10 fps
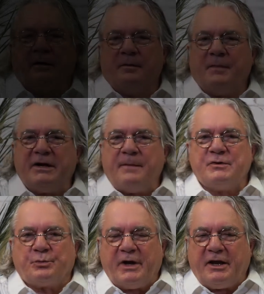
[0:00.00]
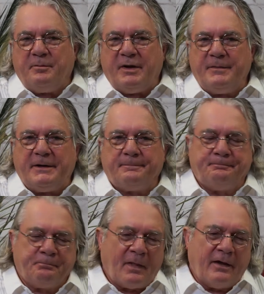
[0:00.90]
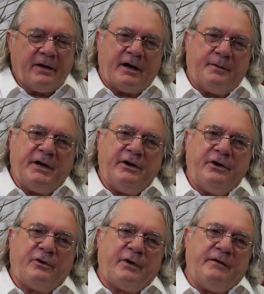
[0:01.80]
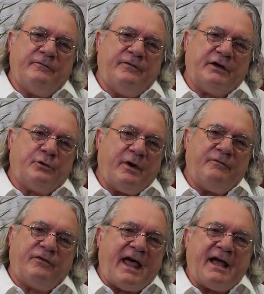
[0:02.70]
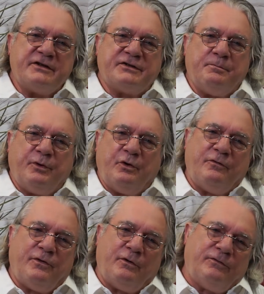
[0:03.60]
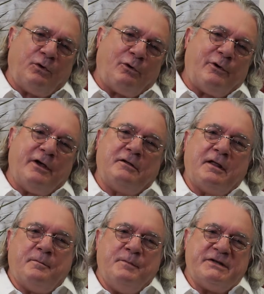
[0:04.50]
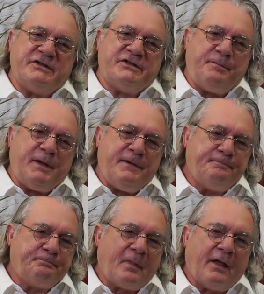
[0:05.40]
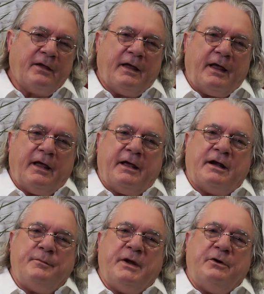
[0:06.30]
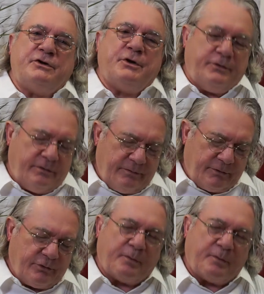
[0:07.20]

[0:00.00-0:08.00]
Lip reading: My name is Ricky Pittman, and I'm here at Victory Flags in beautiful Flora, Mississippi. And I'm here to do